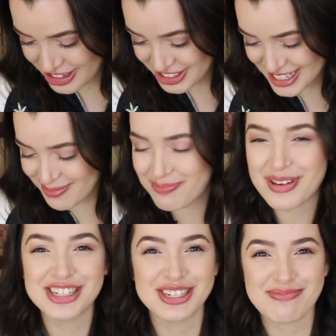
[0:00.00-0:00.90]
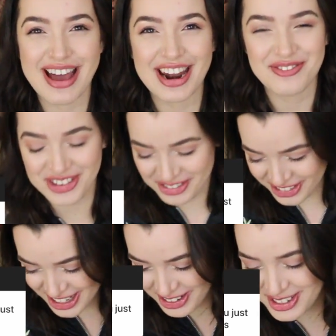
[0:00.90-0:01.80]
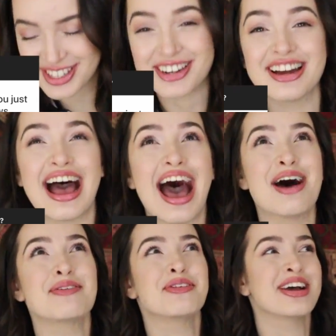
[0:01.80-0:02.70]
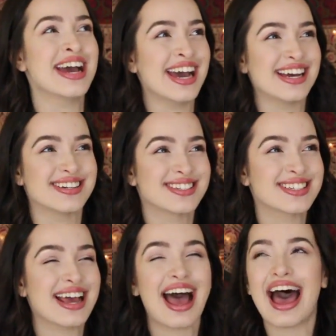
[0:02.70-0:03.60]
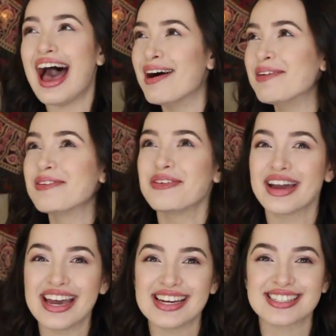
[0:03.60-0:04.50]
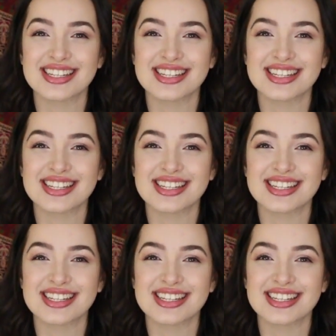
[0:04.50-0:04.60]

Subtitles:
You just bitch about it for views. Girl, I wish.